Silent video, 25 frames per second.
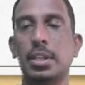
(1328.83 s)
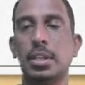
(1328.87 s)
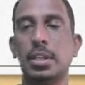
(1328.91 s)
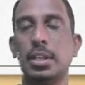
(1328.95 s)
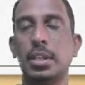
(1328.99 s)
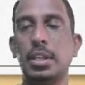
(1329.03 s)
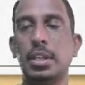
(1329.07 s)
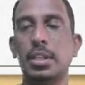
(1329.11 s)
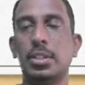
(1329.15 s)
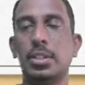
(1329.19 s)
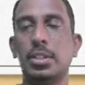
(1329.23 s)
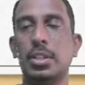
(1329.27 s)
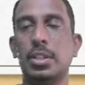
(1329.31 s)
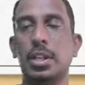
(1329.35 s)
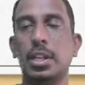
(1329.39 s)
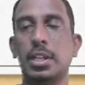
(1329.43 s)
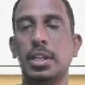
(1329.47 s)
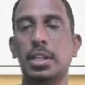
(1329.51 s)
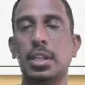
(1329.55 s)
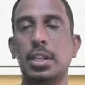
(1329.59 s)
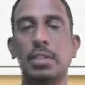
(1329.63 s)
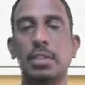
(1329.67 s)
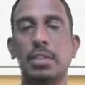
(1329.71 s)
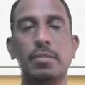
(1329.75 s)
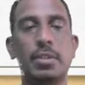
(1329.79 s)
each
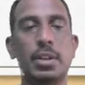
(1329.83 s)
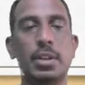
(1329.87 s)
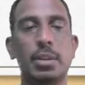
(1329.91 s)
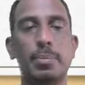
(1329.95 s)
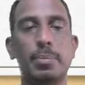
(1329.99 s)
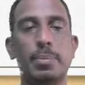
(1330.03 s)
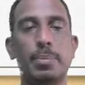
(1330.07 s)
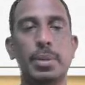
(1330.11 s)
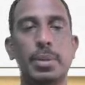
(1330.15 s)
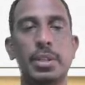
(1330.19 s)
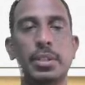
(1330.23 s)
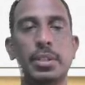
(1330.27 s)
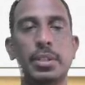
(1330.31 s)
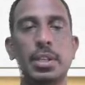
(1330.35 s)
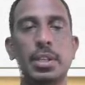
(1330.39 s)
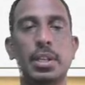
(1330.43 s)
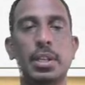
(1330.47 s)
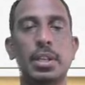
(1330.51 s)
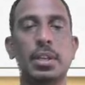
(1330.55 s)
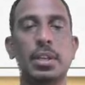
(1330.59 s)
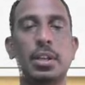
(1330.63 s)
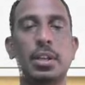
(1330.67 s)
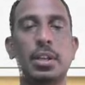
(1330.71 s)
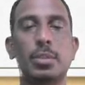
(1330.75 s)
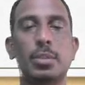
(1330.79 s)
letter will
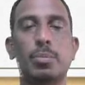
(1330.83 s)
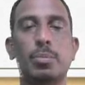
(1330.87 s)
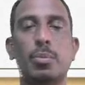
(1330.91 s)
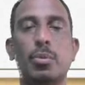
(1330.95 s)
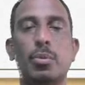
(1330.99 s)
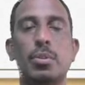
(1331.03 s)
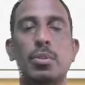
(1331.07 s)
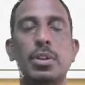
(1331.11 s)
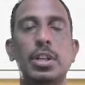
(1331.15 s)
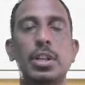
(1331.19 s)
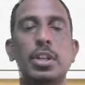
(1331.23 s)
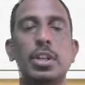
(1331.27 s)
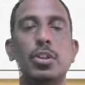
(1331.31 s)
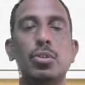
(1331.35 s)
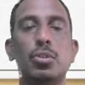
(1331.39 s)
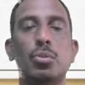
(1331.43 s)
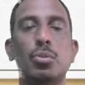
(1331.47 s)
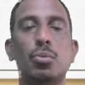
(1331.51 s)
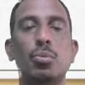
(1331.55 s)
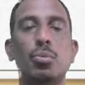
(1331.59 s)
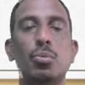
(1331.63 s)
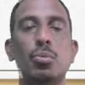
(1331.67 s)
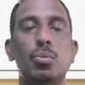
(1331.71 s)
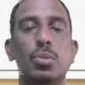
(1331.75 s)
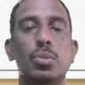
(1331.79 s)
represent corresponding
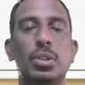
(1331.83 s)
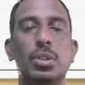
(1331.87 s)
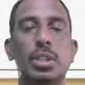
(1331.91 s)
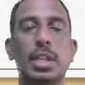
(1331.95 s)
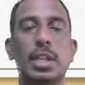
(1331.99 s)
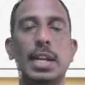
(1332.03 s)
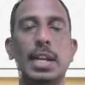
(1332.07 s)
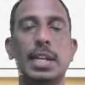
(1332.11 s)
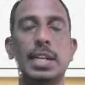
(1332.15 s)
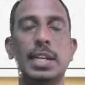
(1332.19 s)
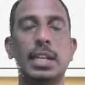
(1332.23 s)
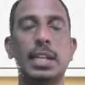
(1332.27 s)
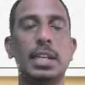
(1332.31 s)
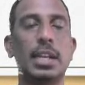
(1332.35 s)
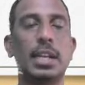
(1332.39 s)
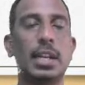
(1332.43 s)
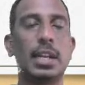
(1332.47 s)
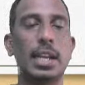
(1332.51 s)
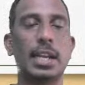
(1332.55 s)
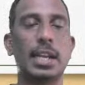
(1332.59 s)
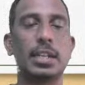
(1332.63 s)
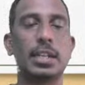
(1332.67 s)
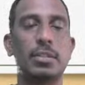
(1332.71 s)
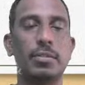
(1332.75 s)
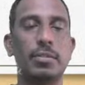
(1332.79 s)
to the electrical
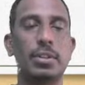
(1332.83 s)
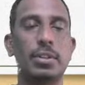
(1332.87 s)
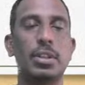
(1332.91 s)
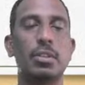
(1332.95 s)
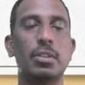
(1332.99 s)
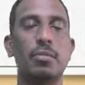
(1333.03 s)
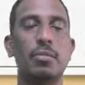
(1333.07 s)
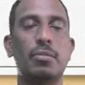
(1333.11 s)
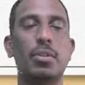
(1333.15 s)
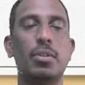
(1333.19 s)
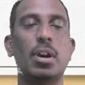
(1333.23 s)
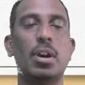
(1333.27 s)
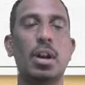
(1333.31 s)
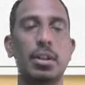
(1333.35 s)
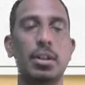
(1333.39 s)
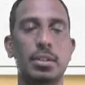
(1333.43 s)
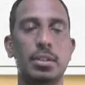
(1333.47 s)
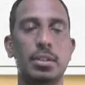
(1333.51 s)
activity of heart.